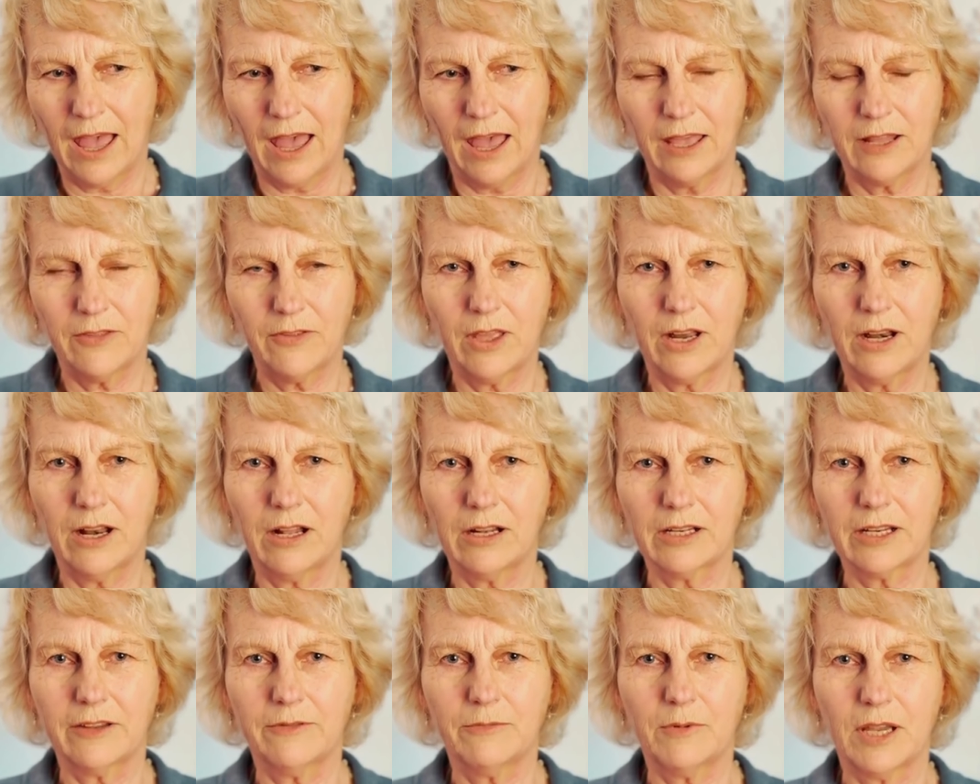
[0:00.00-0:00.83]
And then
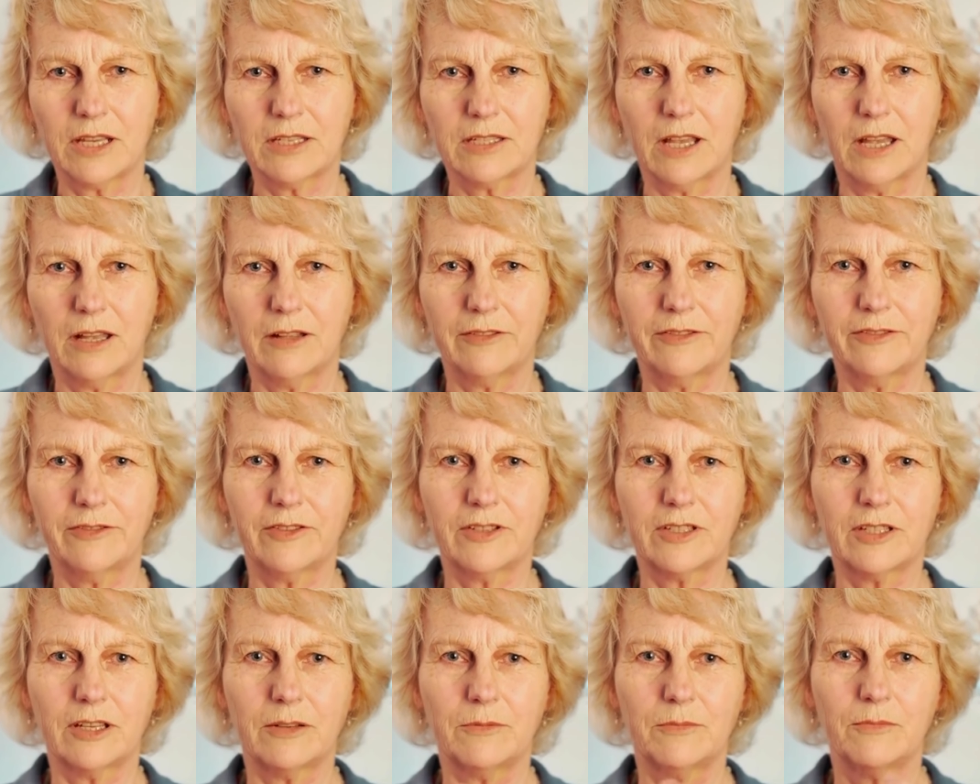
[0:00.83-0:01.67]
I'll give myself
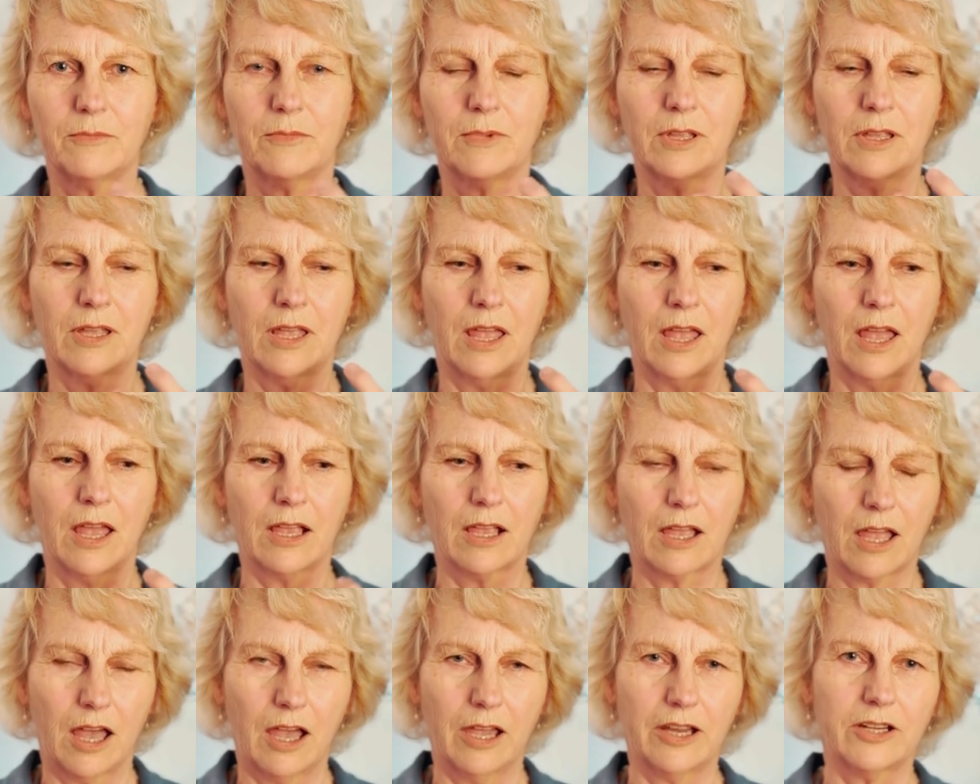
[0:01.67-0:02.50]
some
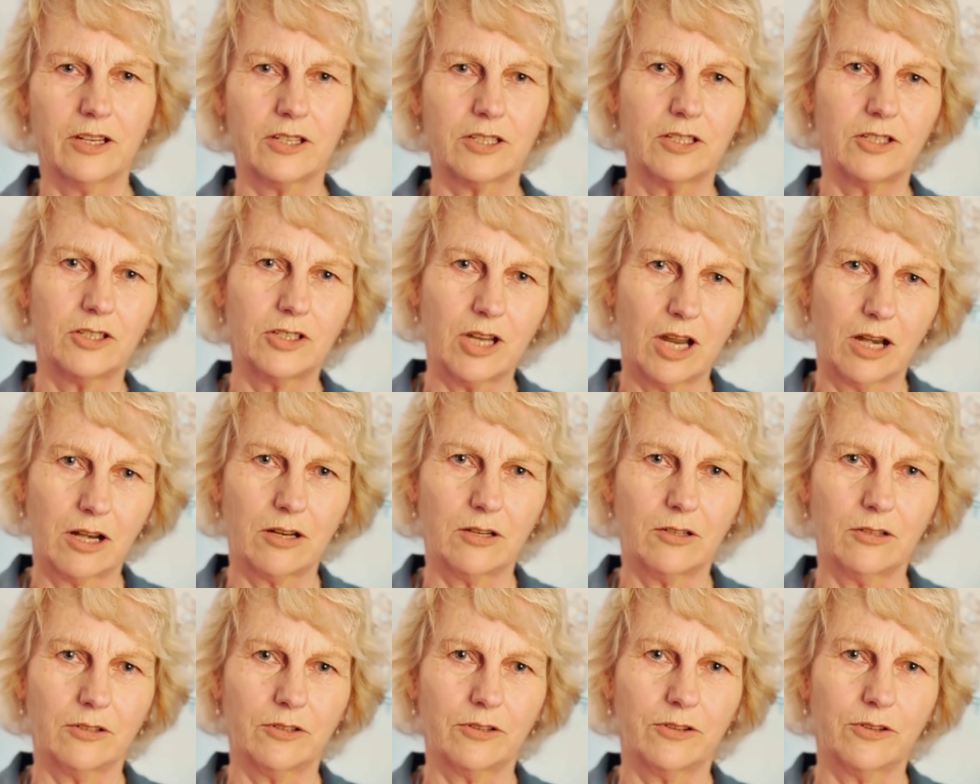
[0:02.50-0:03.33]
kindness and
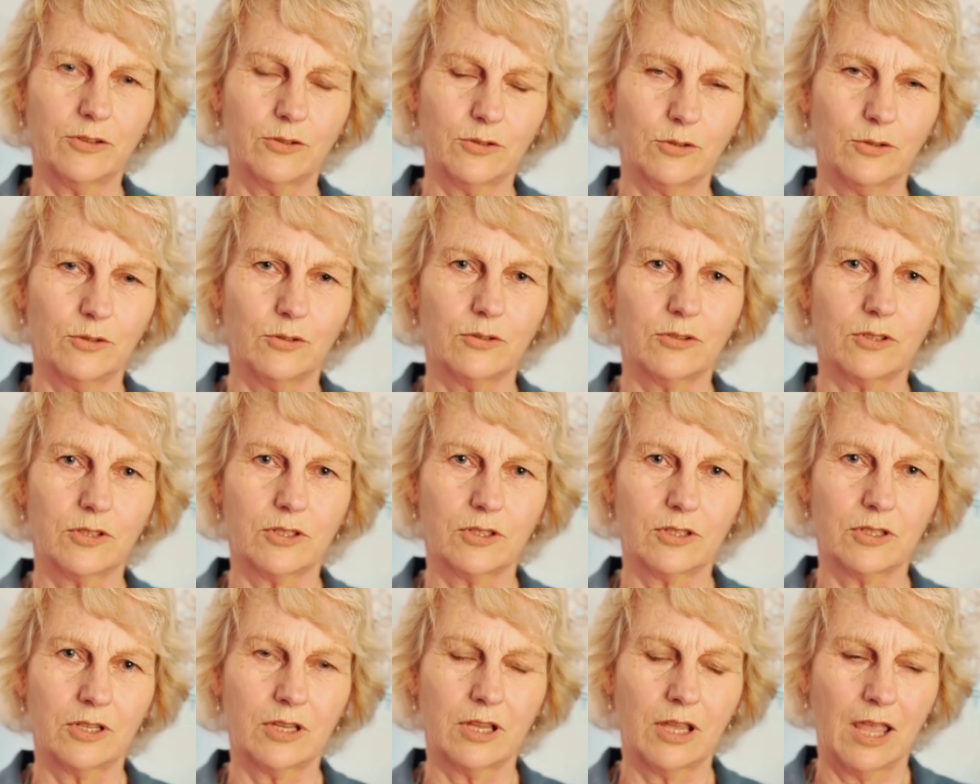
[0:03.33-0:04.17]
gentle
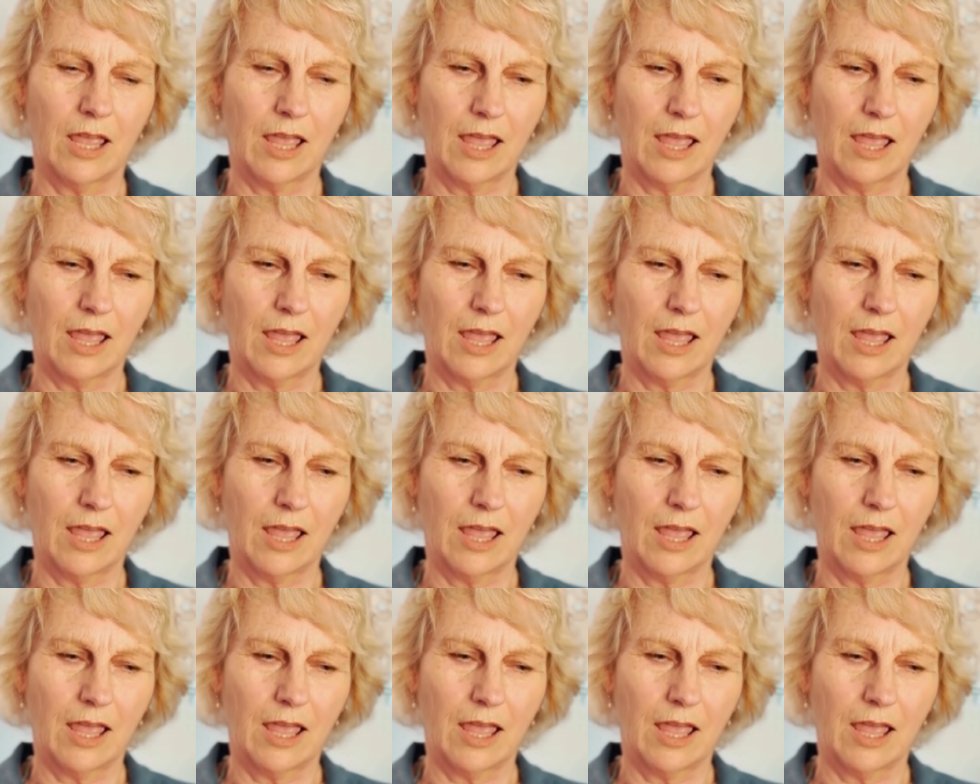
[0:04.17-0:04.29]
thoughts